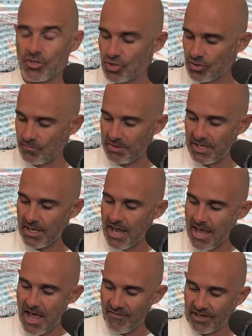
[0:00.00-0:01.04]
You shouldn't be
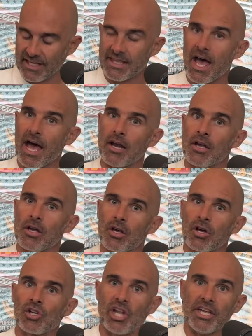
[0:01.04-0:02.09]
having like that
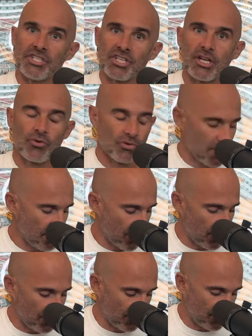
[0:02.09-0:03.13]
clenching grip
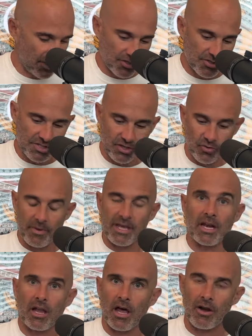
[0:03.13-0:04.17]
on your fingers. It'll make
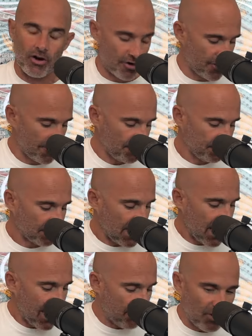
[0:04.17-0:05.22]
it a lot harder.
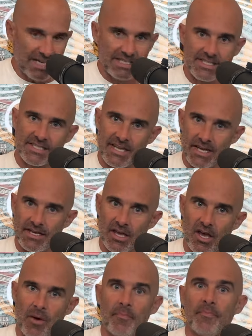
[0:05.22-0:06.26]
And practice standing
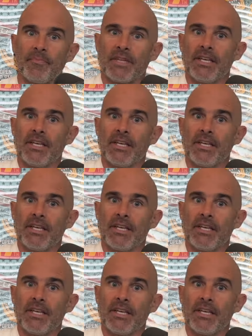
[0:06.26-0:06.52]
up.